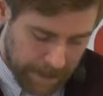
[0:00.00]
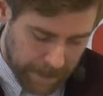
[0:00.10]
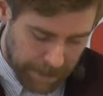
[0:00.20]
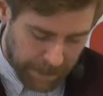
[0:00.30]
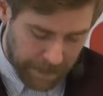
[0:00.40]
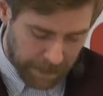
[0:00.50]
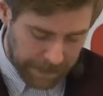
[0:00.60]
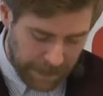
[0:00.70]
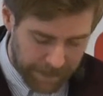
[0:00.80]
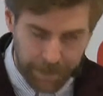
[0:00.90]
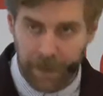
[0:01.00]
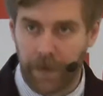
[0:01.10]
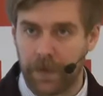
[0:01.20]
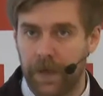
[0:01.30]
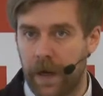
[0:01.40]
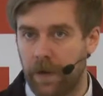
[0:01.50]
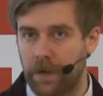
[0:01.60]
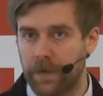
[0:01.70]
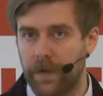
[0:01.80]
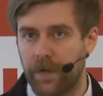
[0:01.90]
But we also have a really good
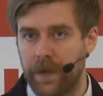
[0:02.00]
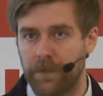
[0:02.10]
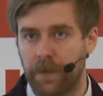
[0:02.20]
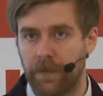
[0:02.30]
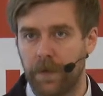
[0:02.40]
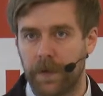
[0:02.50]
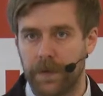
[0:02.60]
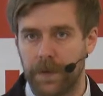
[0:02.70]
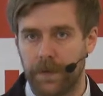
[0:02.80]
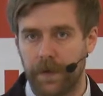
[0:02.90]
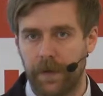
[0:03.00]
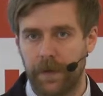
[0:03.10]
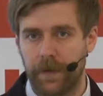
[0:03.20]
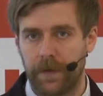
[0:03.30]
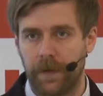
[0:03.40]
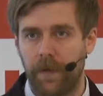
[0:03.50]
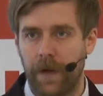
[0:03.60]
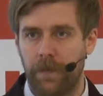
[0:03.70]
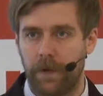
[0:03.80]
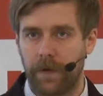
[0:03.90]
dialogue with the Transport Workers Union and the
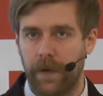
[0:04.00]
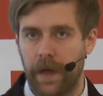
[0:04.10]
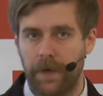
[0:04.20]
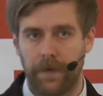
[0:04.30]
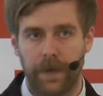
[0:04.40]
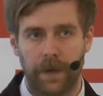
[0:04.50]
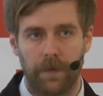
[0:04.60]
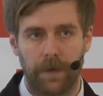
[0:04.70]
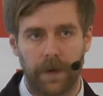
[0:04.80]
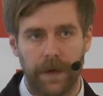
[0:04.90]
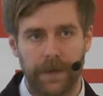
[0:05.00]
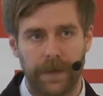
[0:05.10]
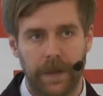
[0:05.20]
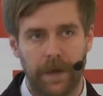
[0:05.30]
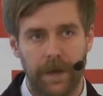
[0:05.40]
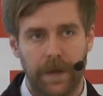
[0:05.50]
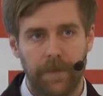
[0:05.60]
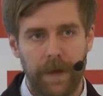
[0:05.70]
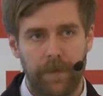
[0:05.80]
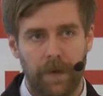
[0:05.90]
great work they are doing in organizing
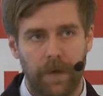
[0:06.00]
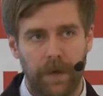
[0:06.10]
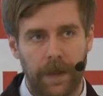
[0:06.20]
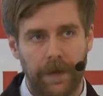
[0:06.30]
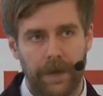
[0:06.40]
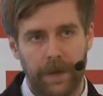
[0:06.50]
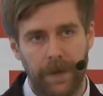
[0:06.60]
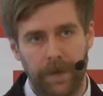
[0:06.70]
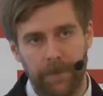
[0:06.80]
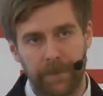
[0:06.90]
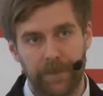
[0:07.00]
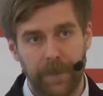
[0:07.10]
people uh, in the um,